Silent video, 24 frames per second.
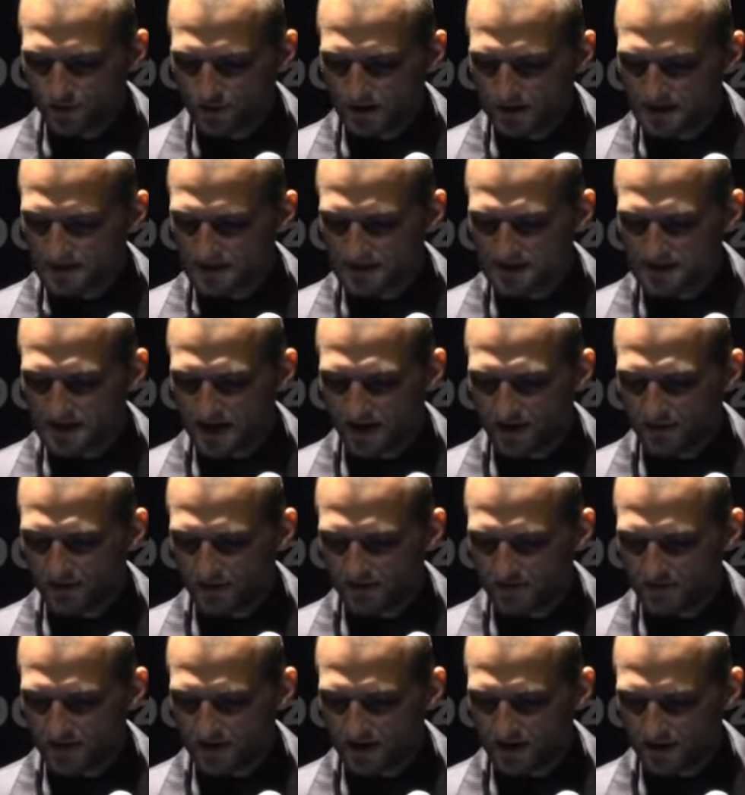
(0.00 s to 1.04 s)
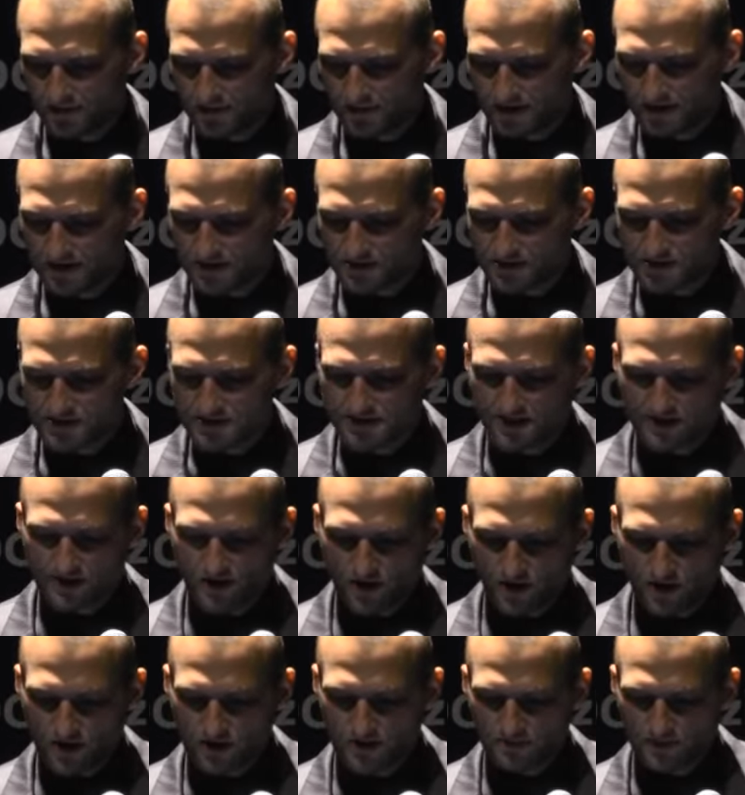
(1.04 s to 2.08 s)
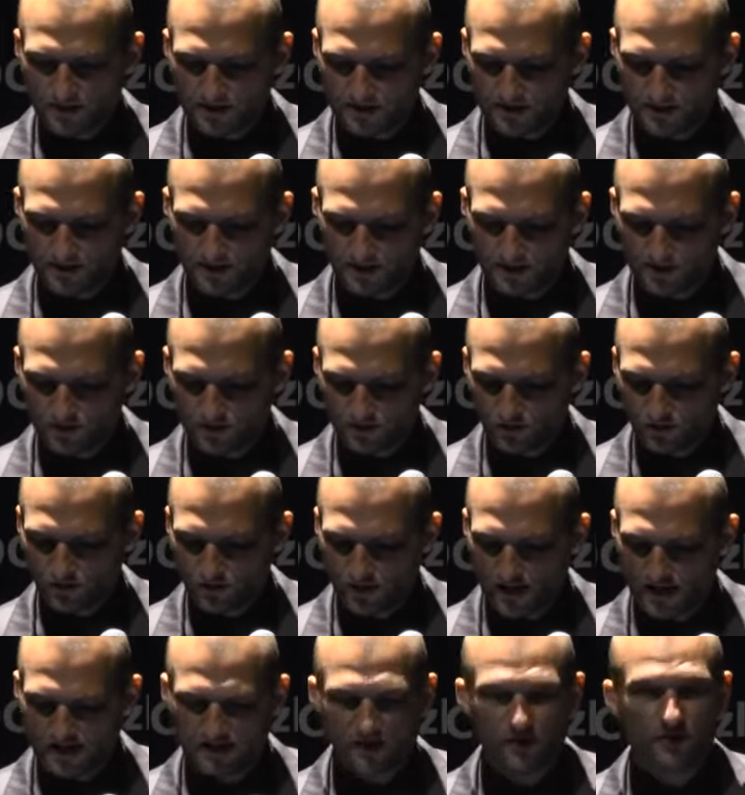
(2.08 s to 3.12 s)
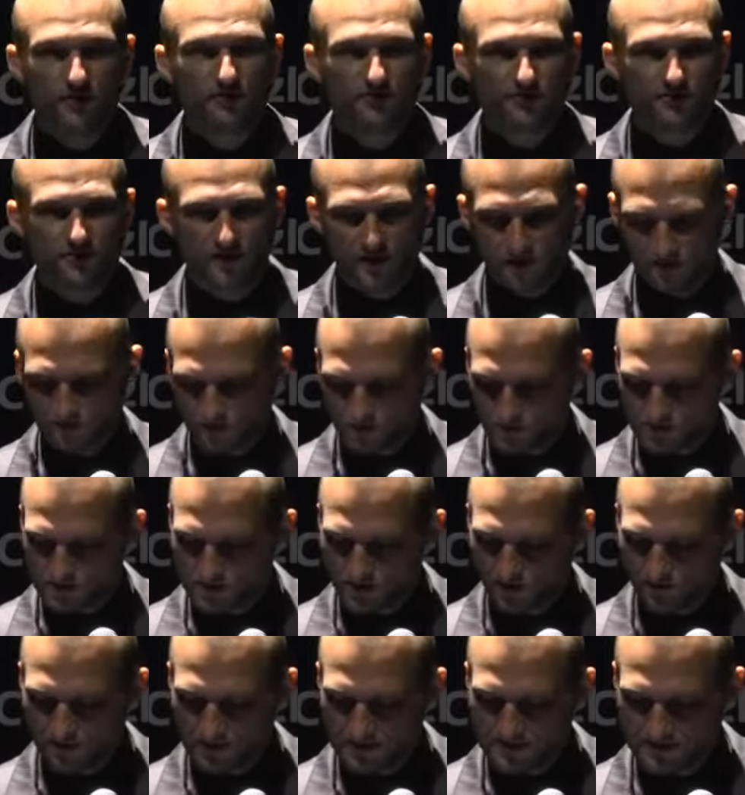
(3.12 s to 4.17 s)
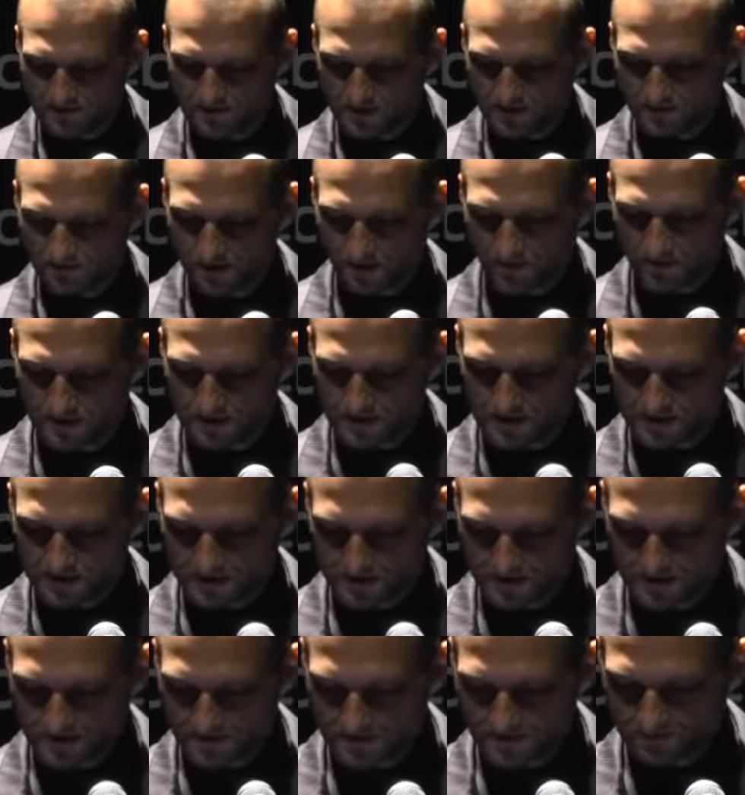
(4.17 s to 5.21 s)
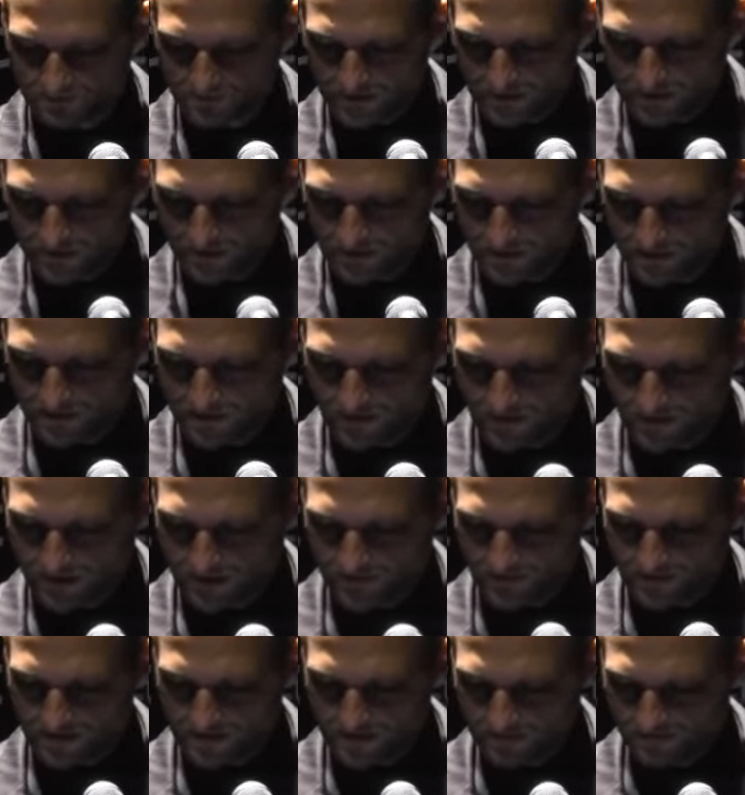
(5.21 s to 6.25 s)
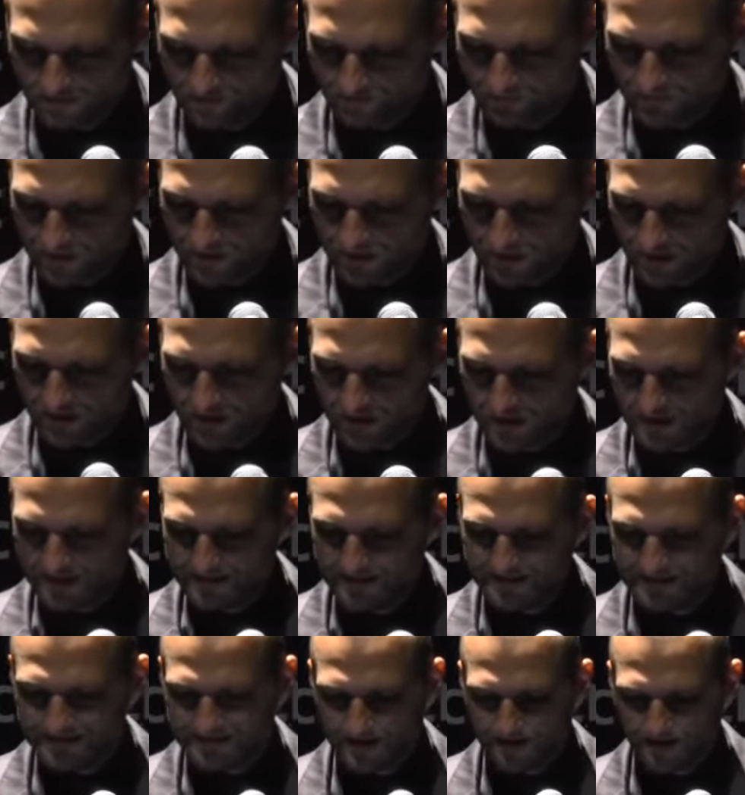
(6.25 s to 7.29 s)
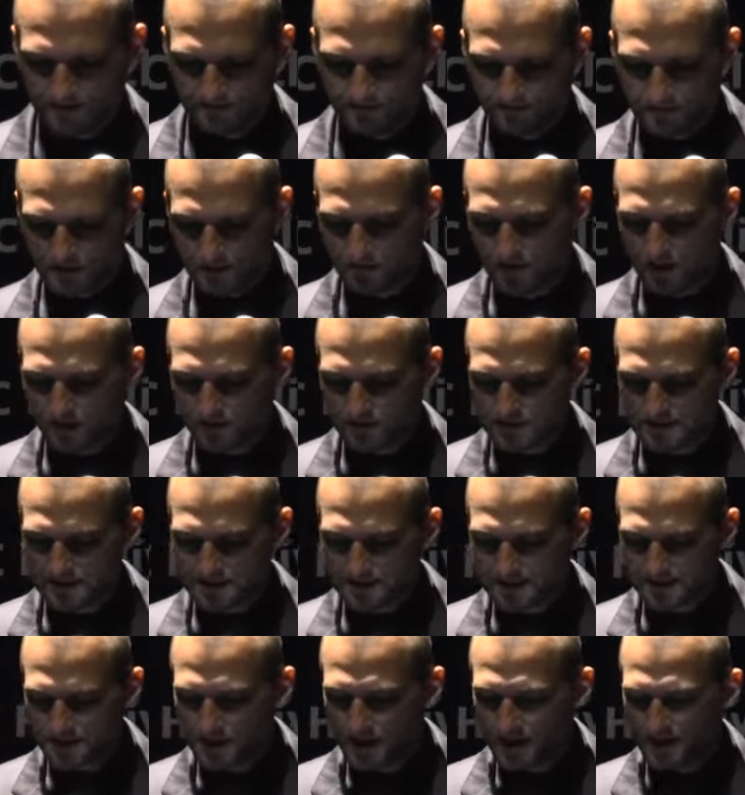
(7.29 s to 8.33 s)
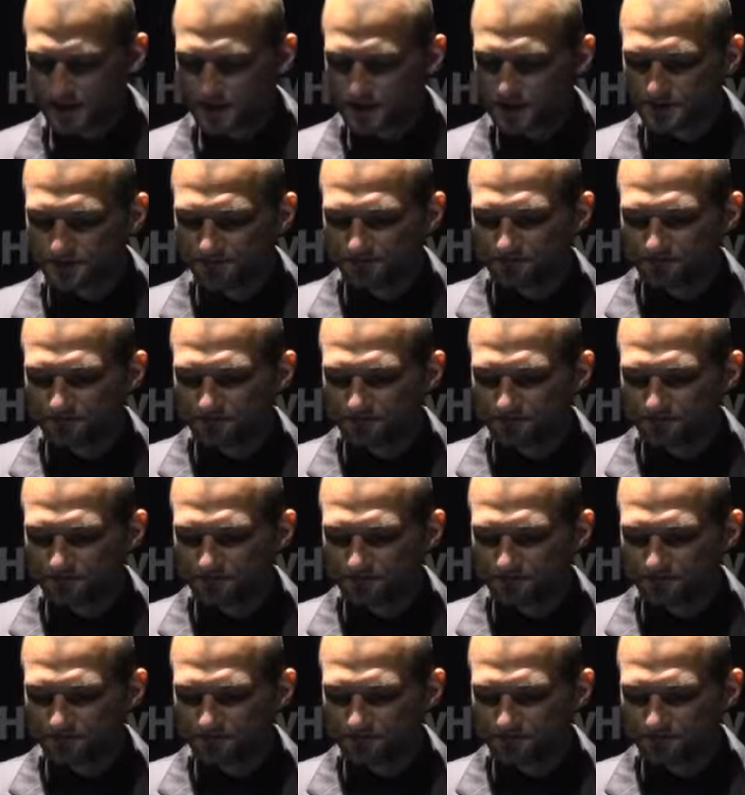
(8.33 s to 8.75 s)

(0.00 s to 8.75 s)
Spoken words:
And it's kind of an interesting document to look at. A lot of news stories have been published that you can read in detail about this exchange.